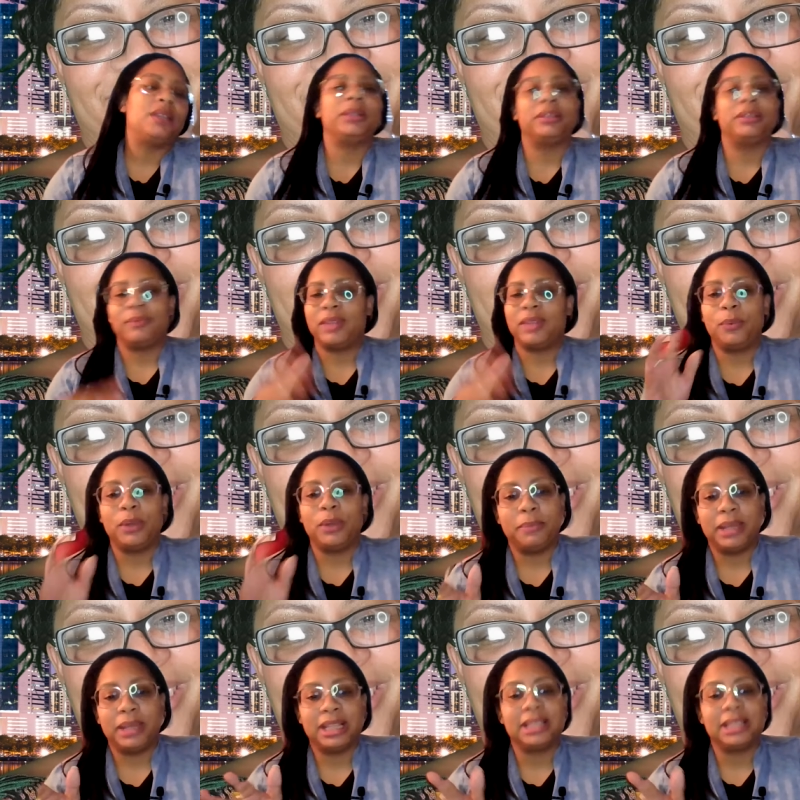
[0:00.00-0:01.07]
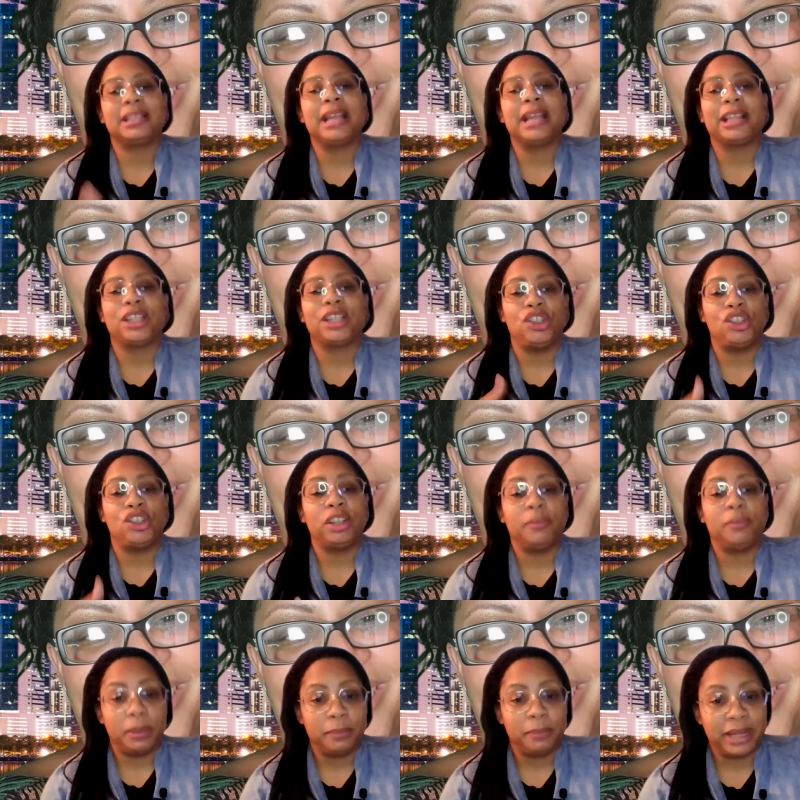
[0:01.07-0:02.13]
Well, it wouldn't be this exactly because you should
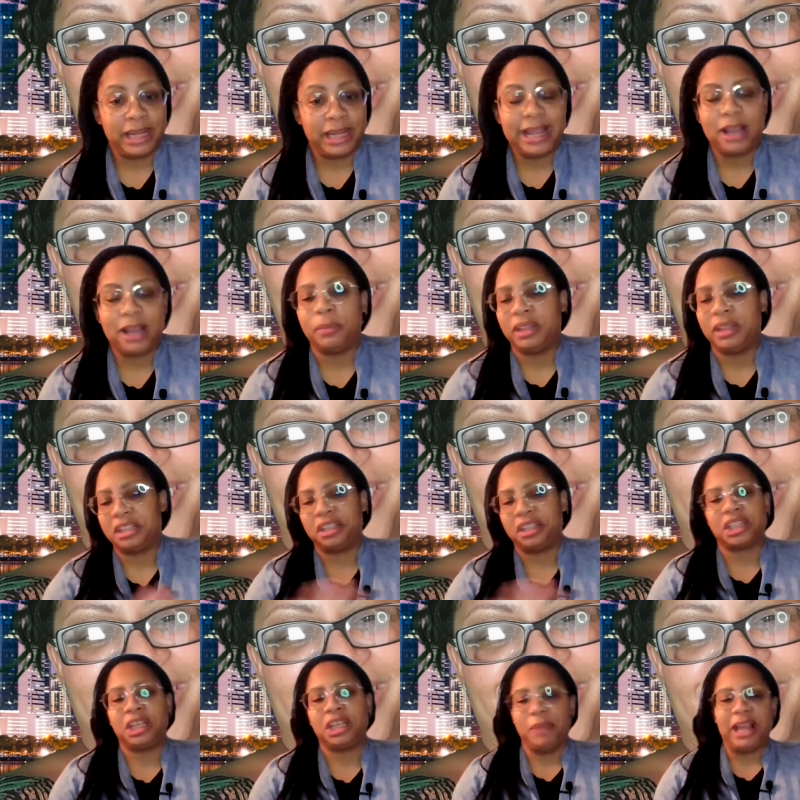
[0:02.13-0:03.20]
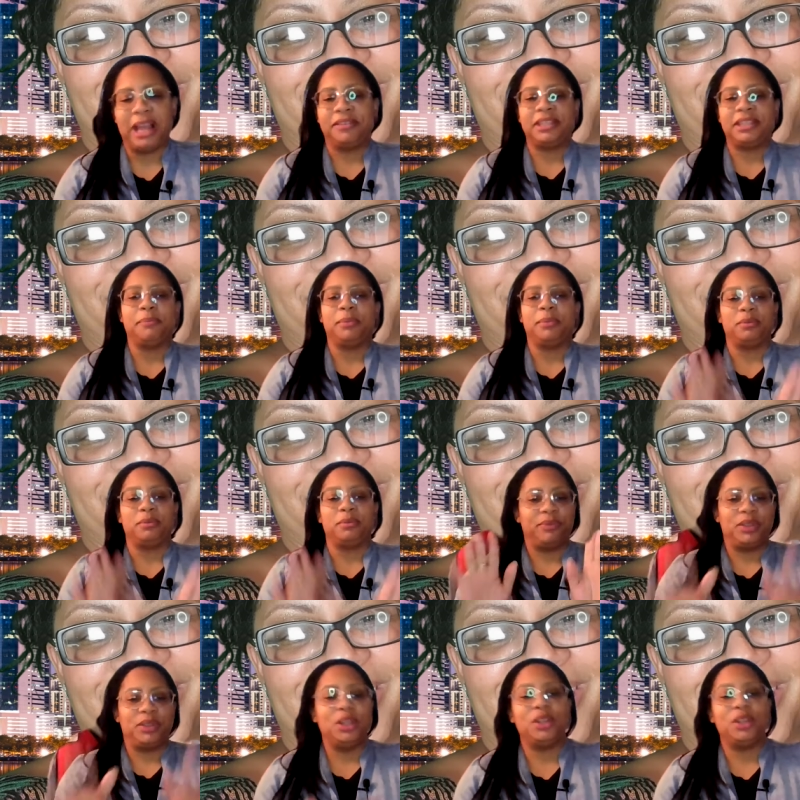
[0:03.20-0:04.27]
have put money down, but let's just keep life simple.
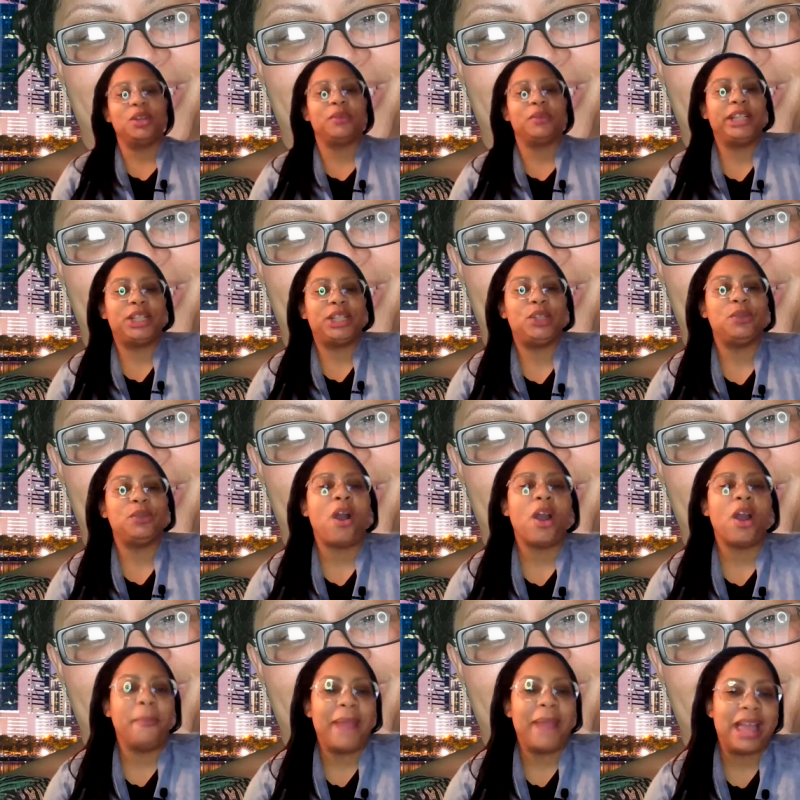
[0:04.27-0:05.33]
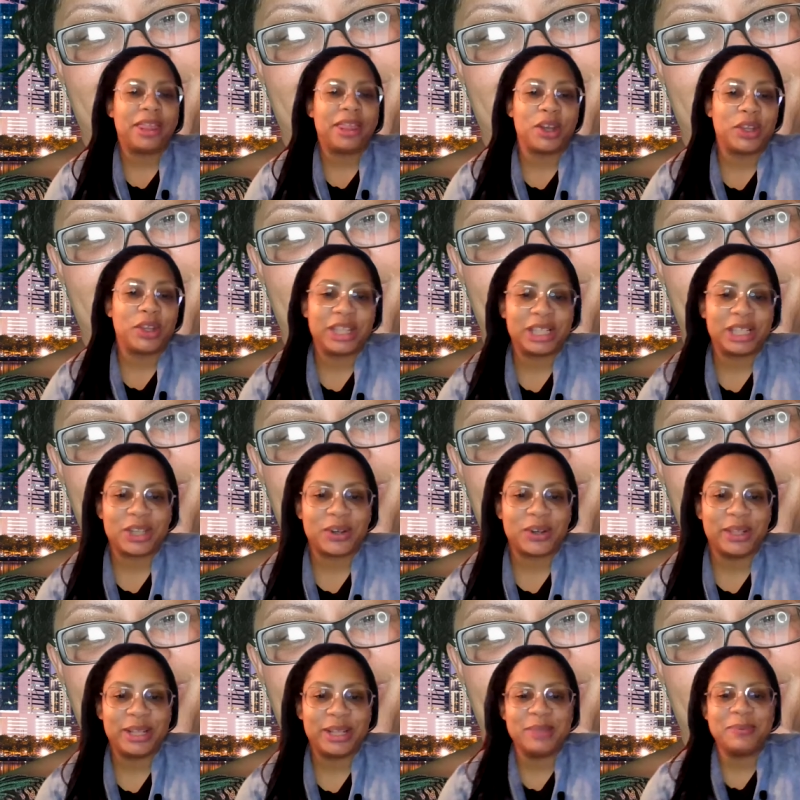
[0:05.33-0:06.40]
No need to do hard math this
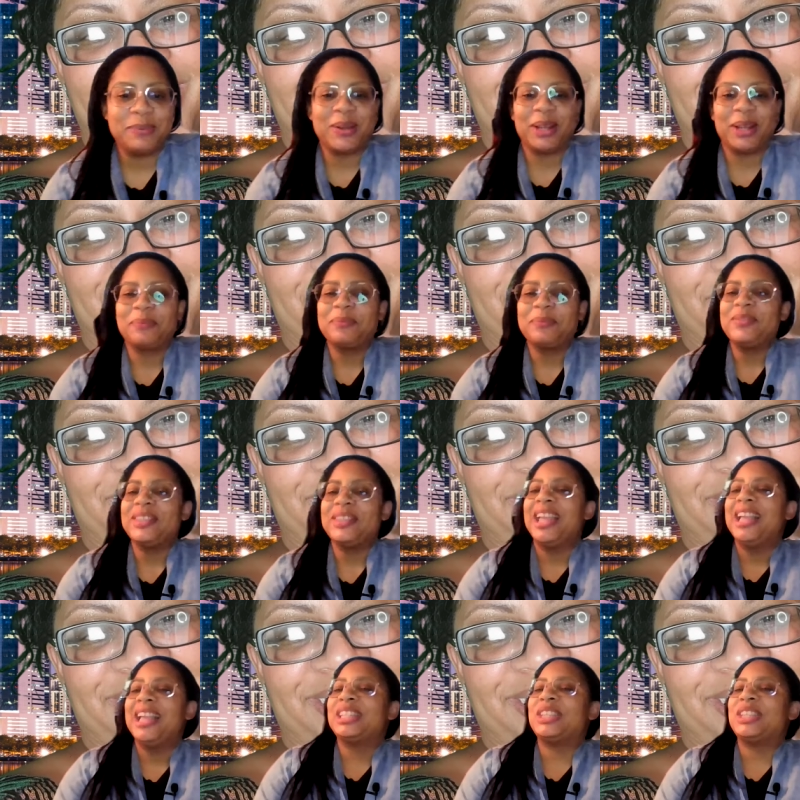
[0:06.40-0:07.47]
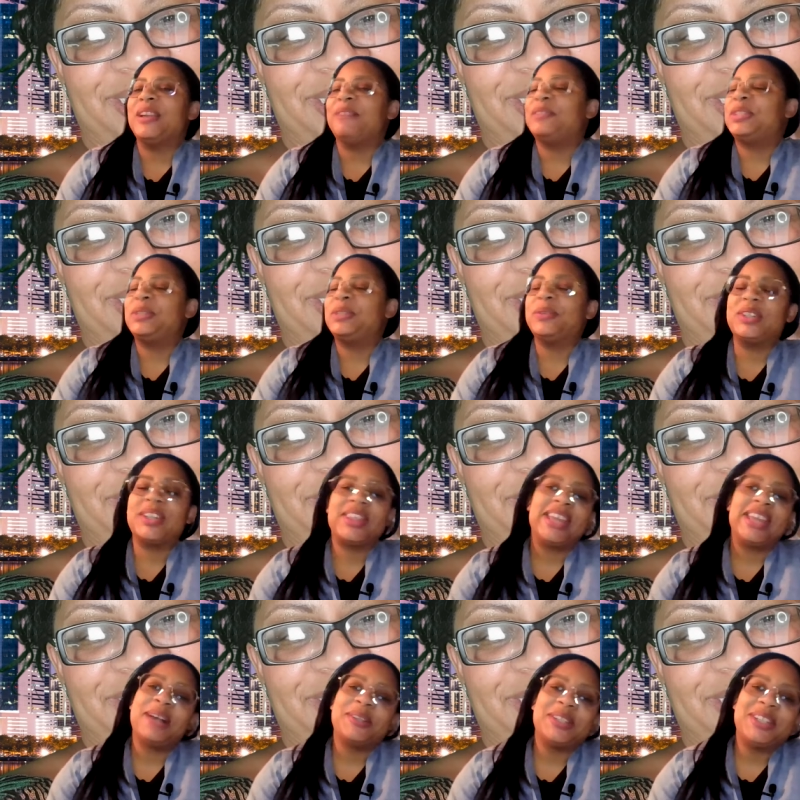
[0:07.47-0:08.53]
early in the morning. So you have
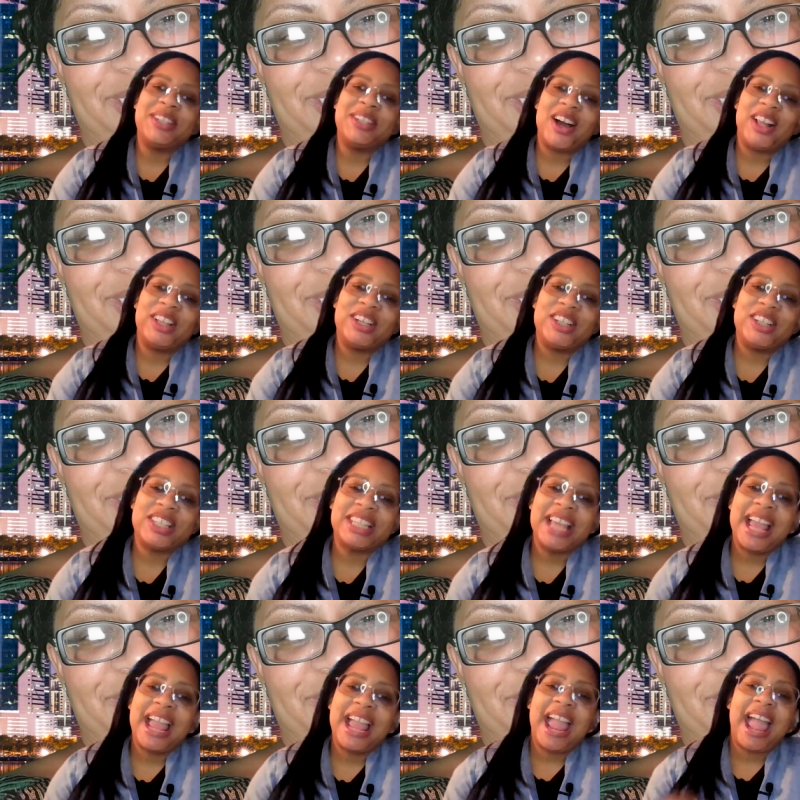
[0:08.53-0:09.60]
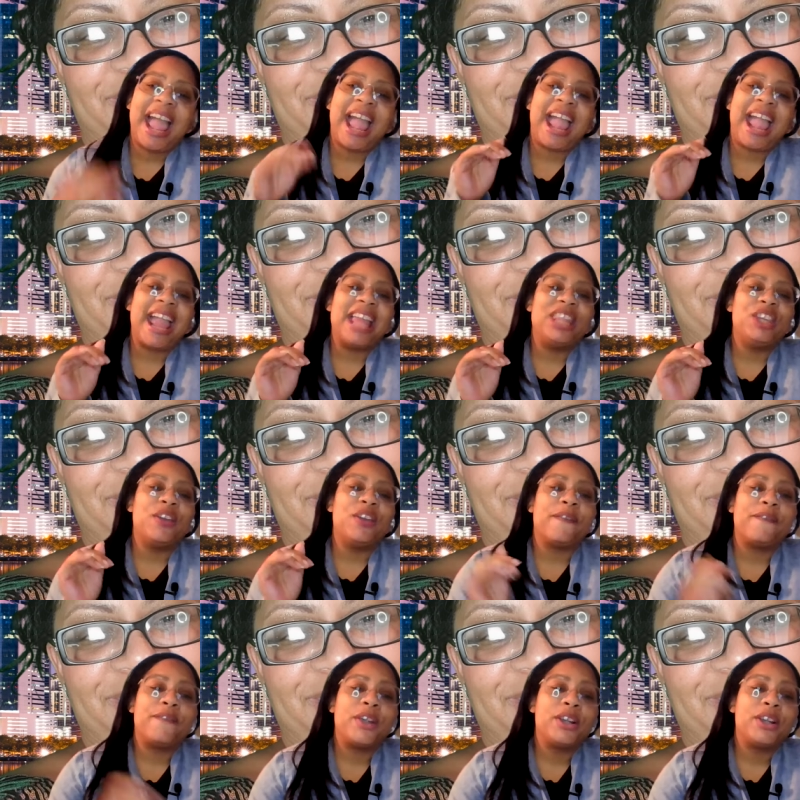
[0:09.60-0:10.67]
$200,000 and your
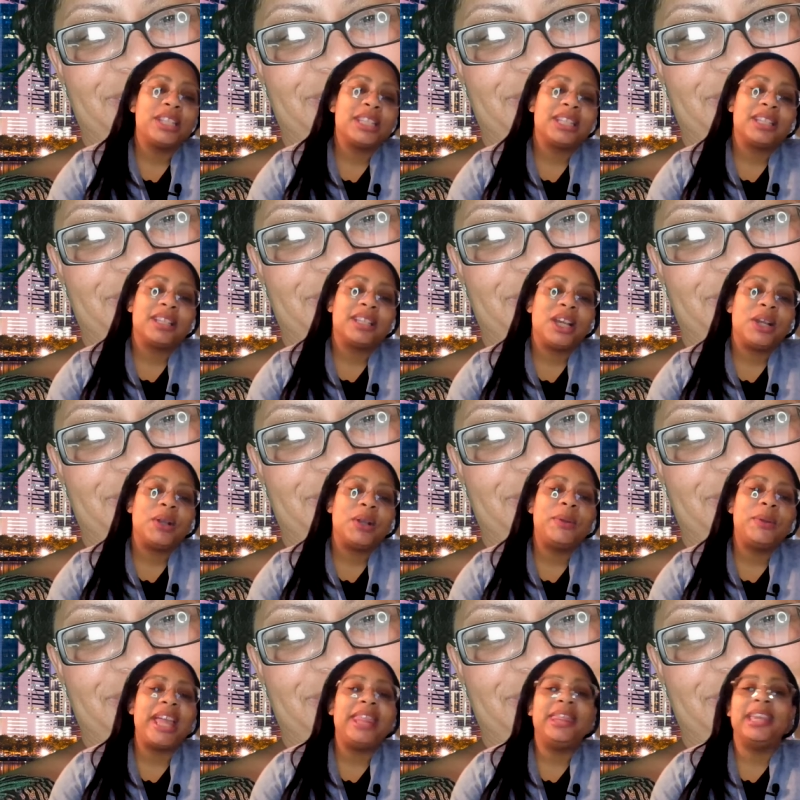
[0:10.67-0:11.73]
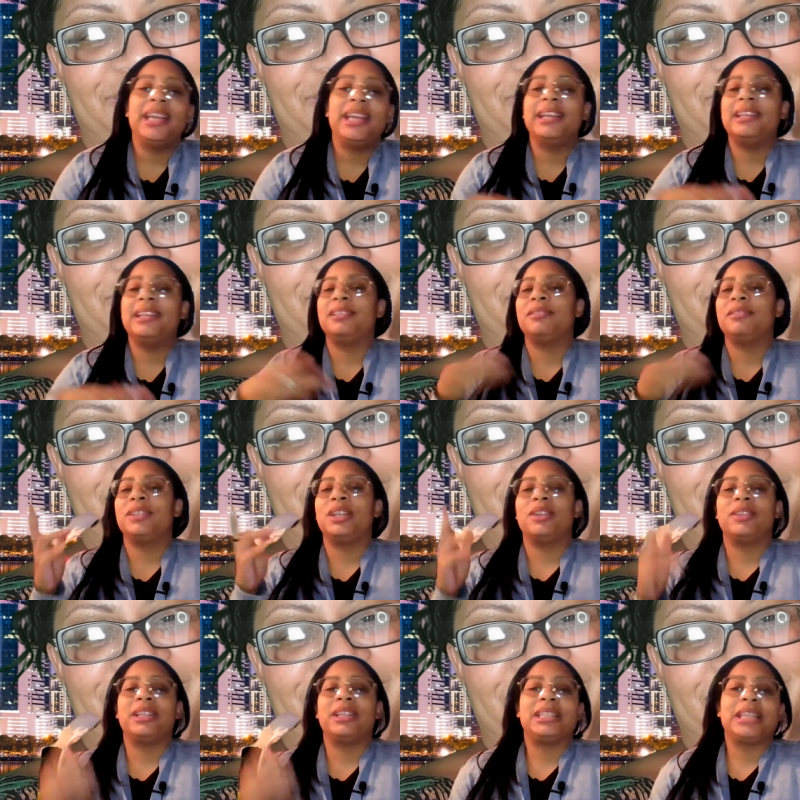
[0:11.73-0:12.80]
first loan, and then
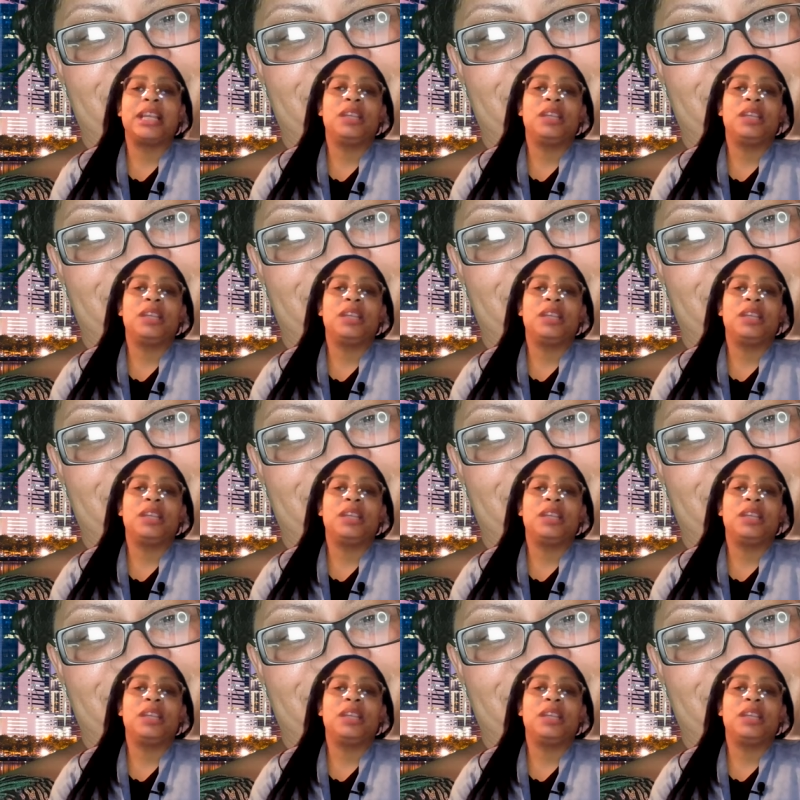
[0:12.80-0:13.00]
let's